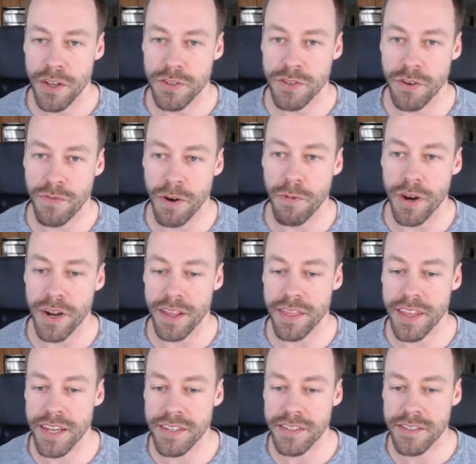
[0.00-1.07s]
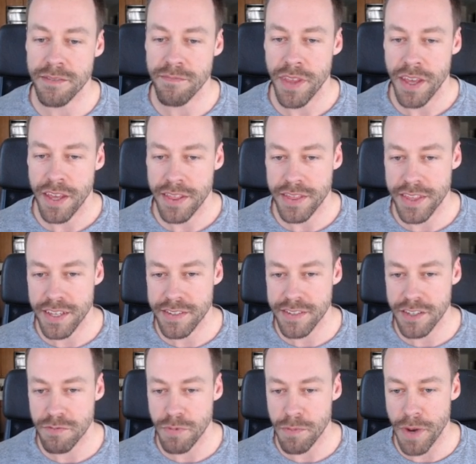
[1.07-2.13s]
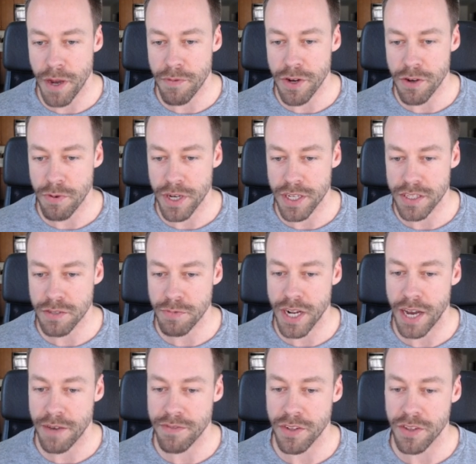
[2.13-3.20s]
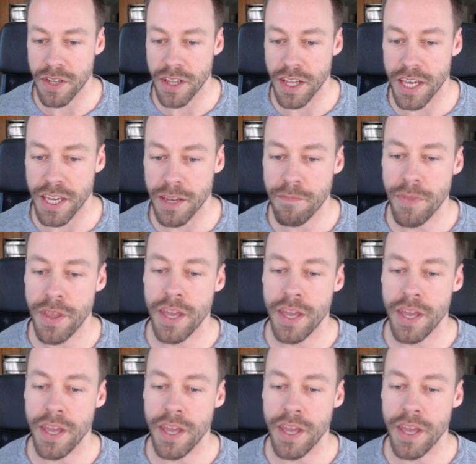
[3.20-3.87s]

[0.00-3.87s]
So if I wanted this, this is what my request would have to look like.